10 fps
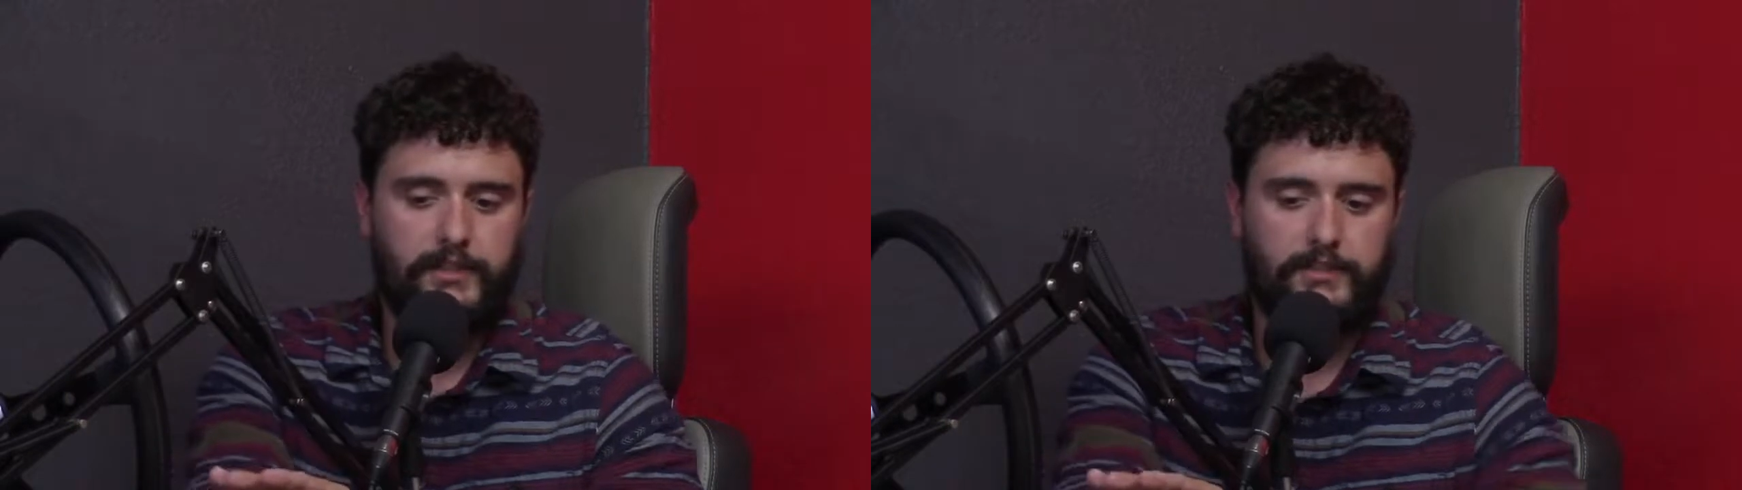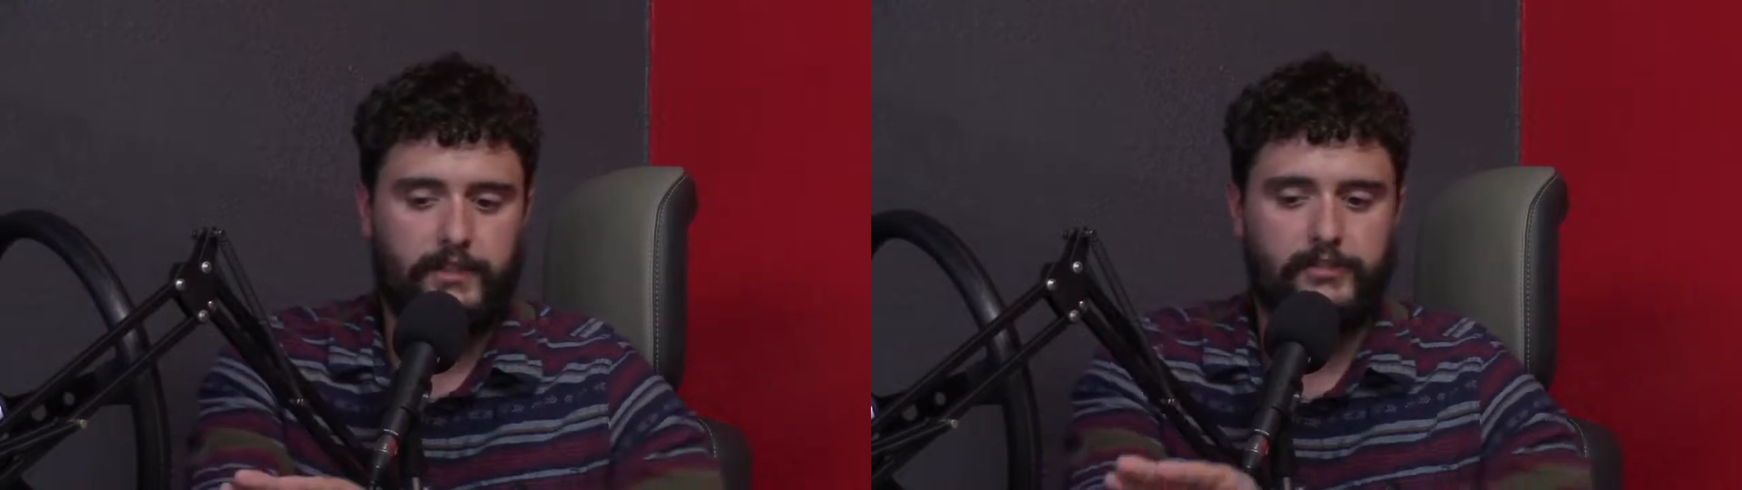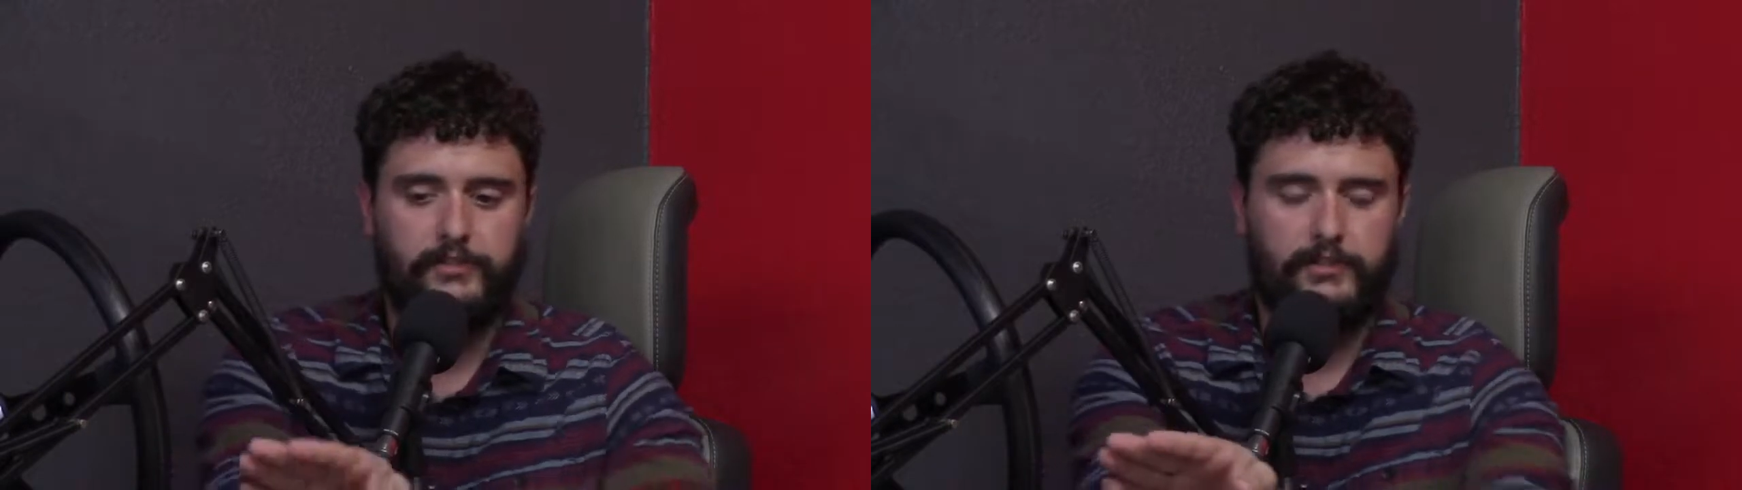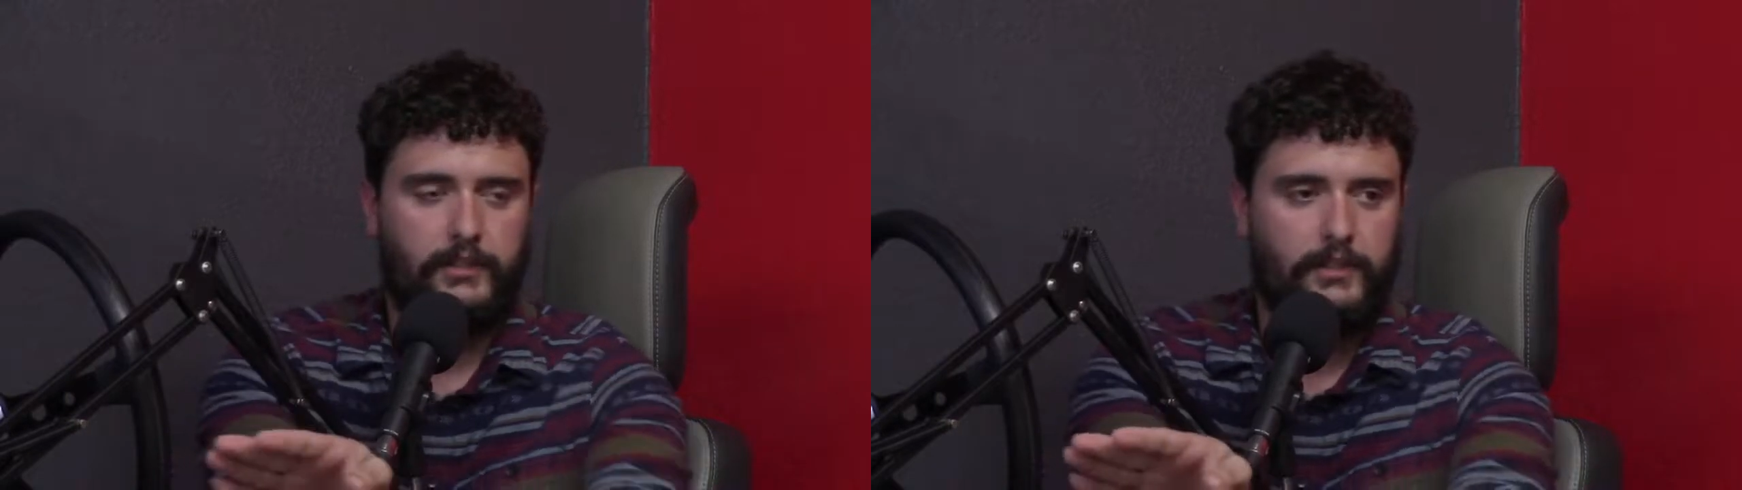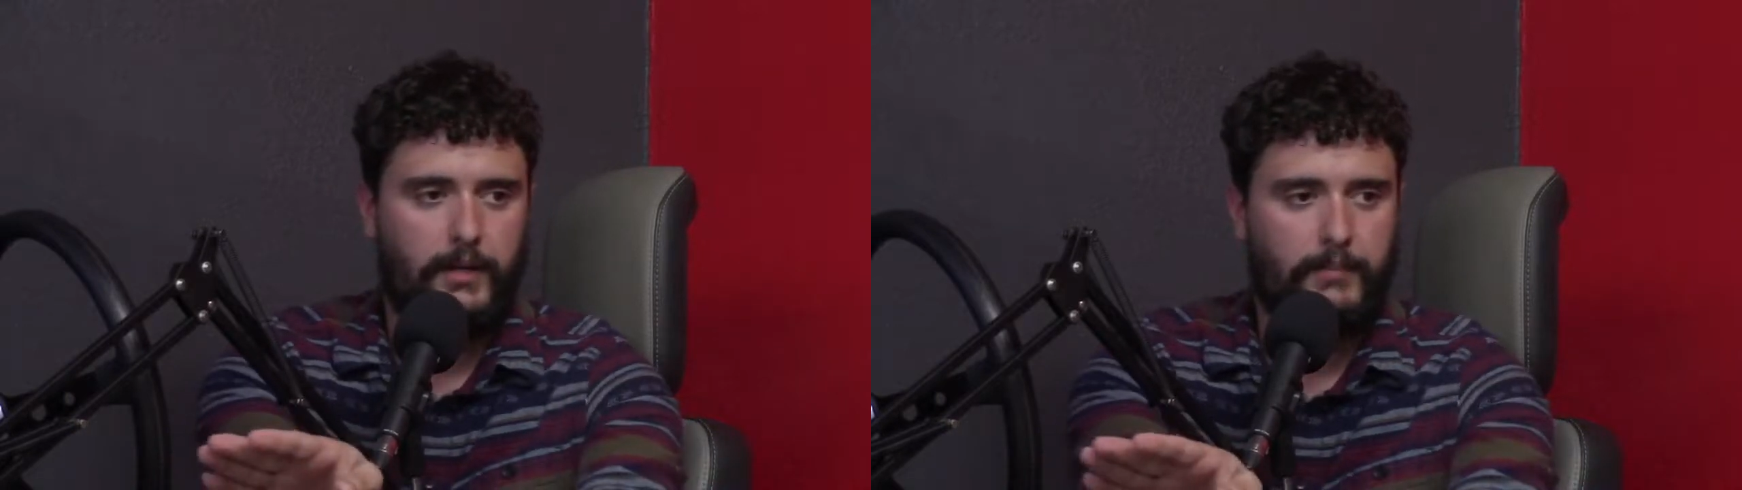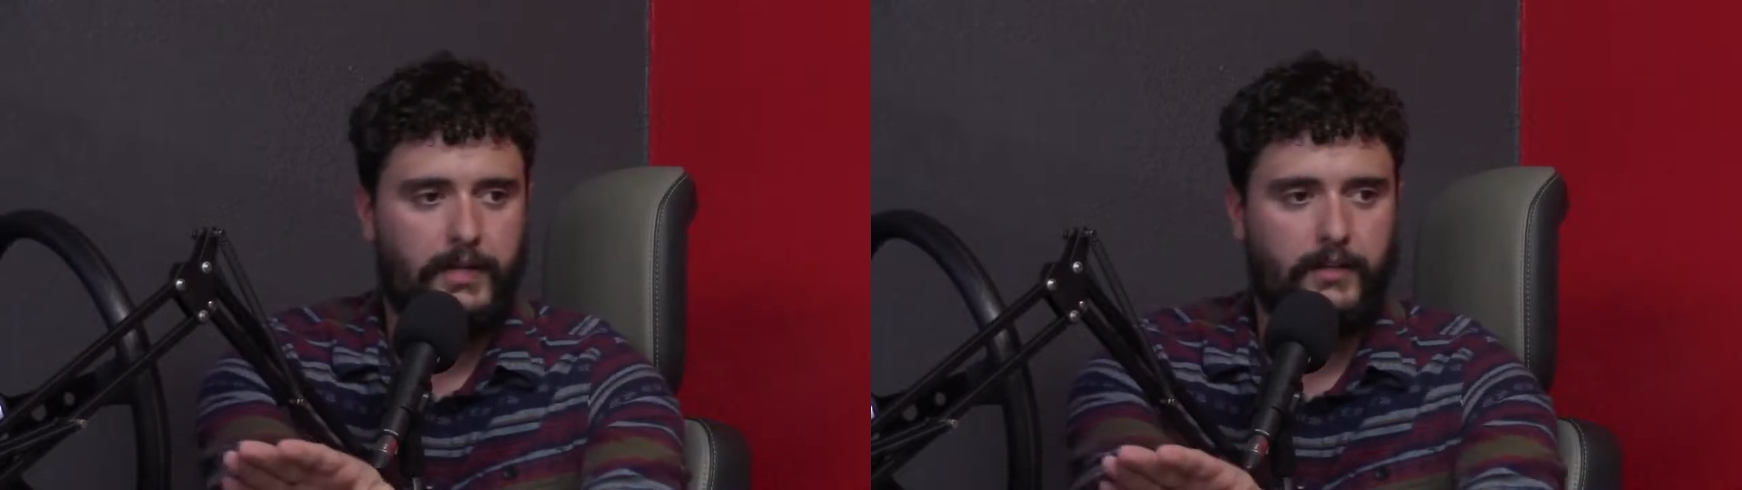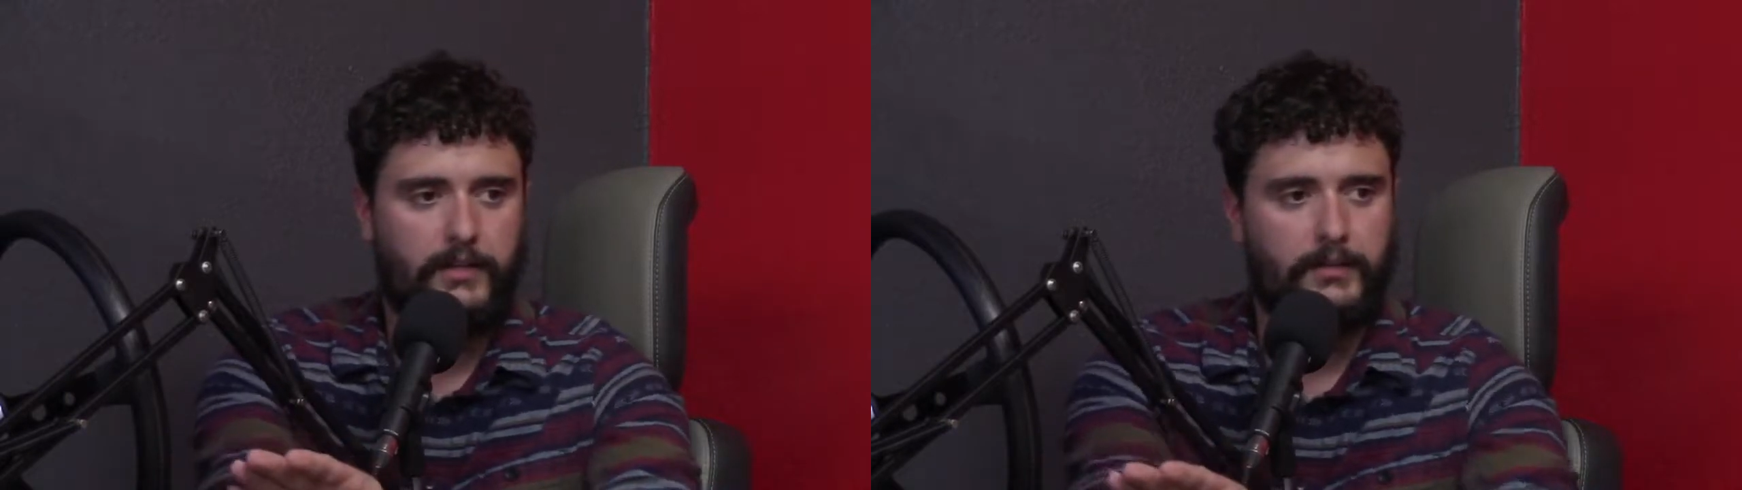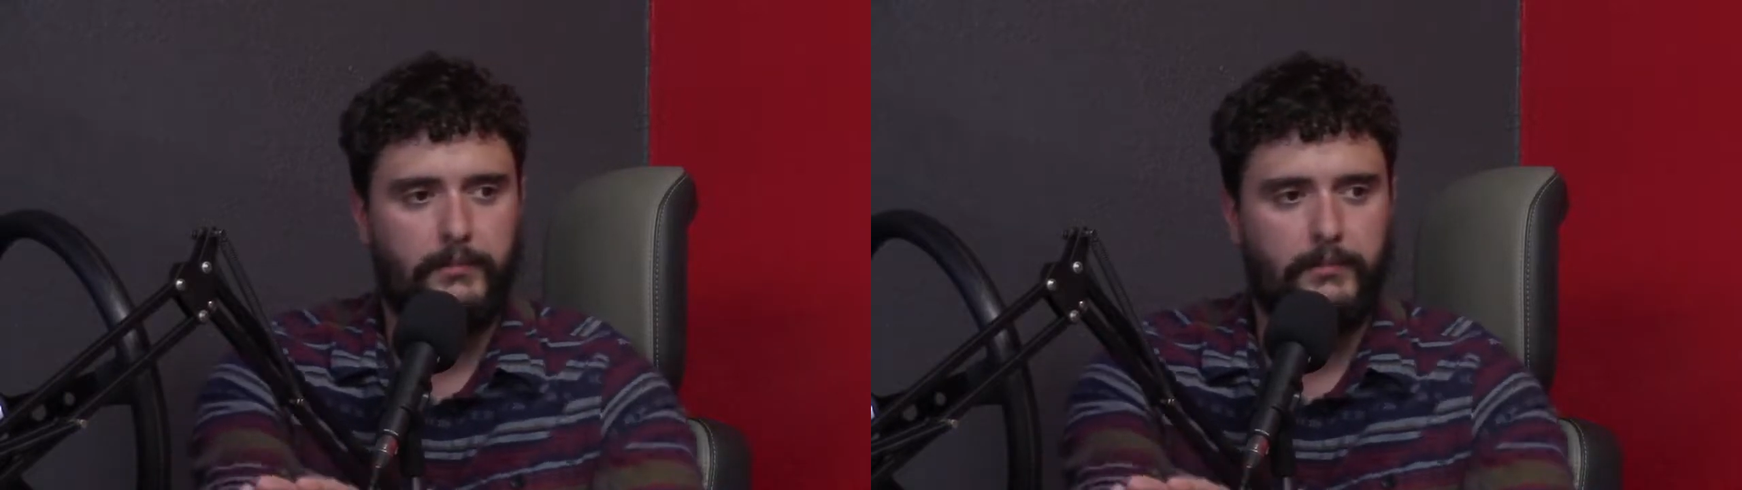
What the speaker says: so I just got back on him.